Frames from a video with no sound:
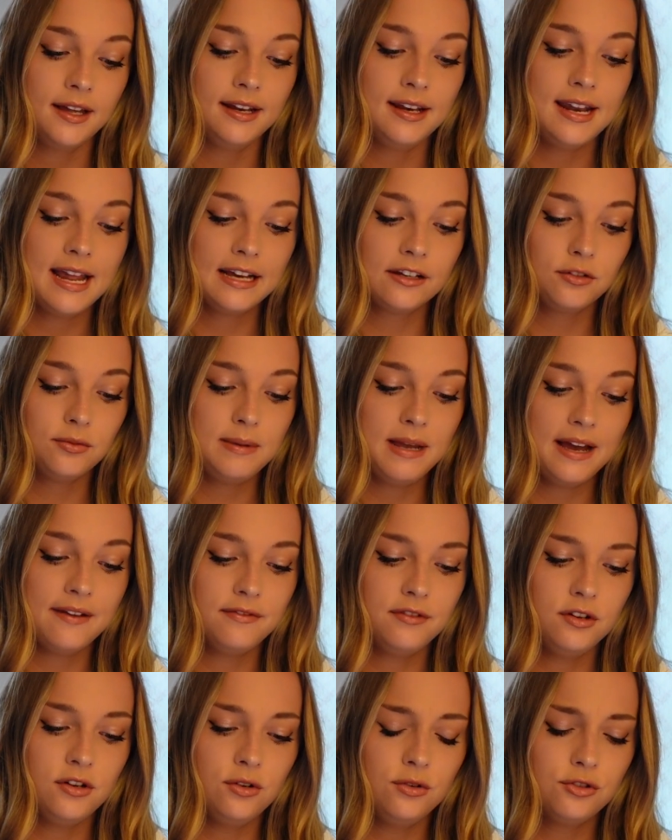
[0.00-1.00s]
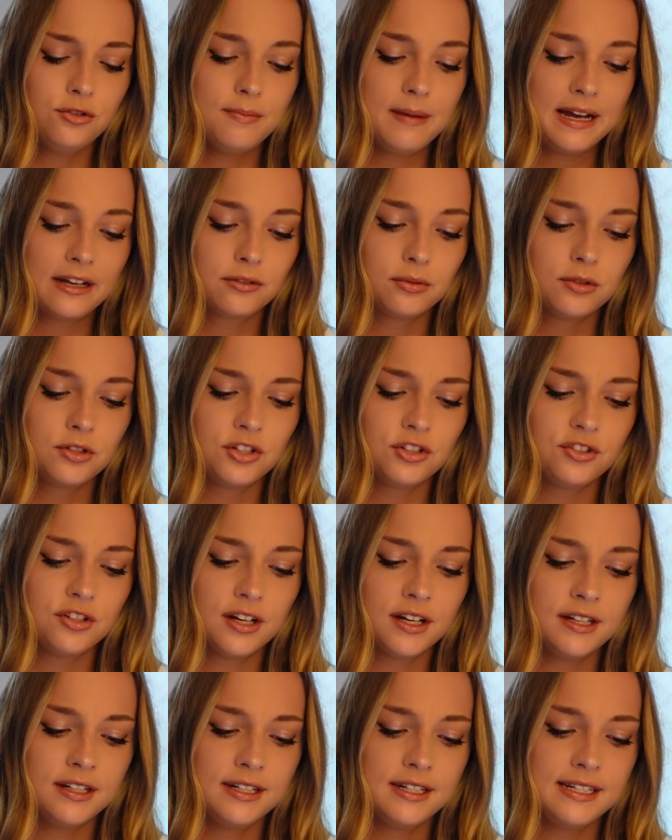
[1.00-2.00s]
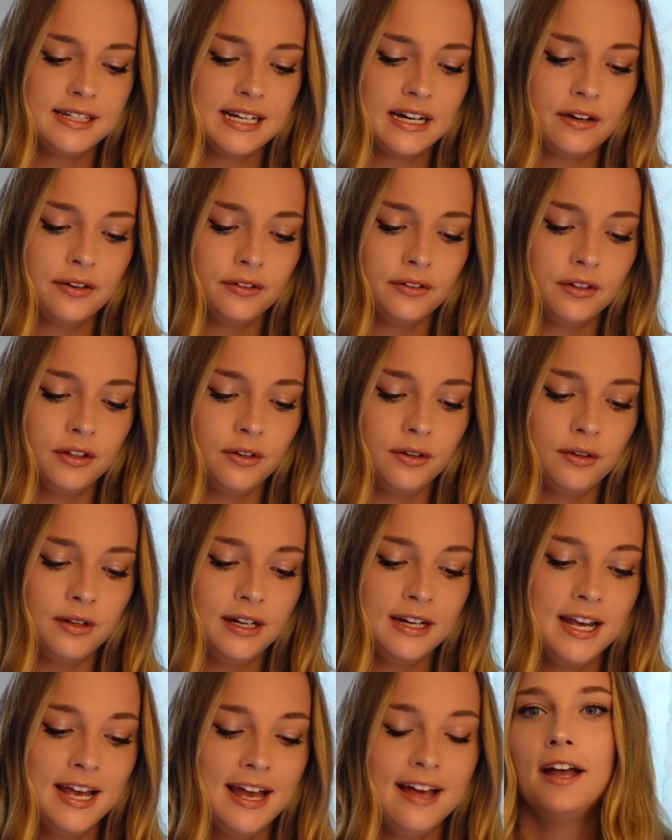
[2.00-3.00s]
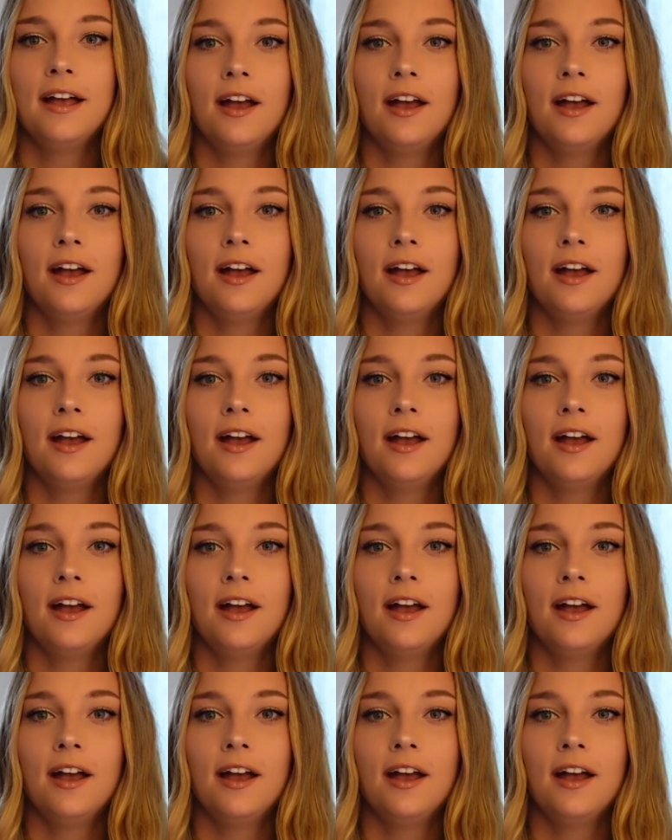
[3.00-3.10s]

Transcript: Next, we have Newsmax, which is undownloaded.